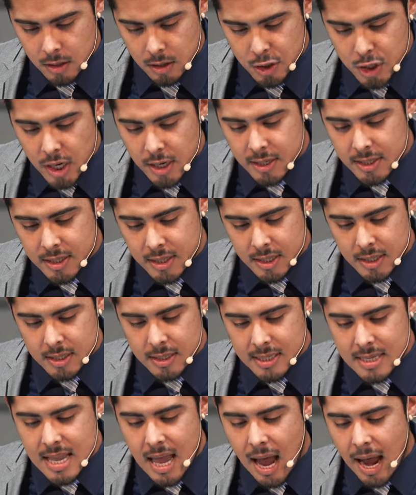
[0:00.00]

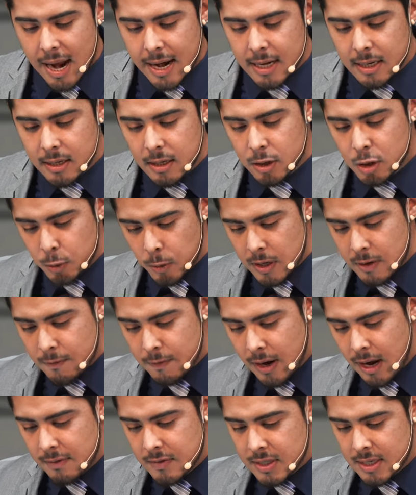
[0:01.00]
Genesis 9
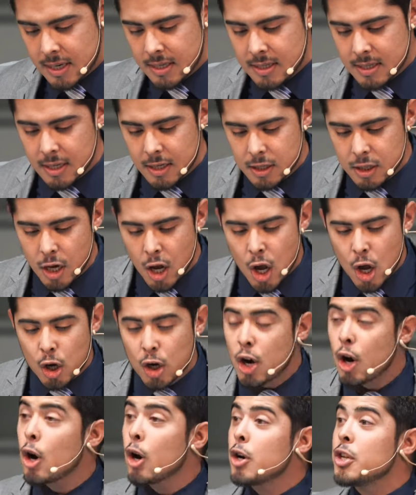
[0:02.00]
25 says this
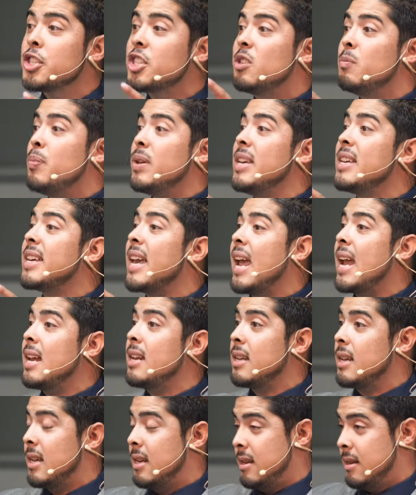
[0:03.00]
Cursed be
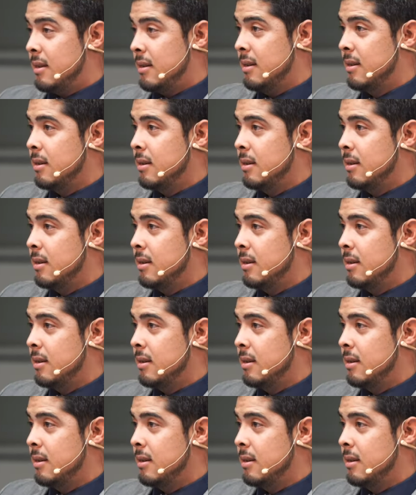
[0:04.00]
Canaan.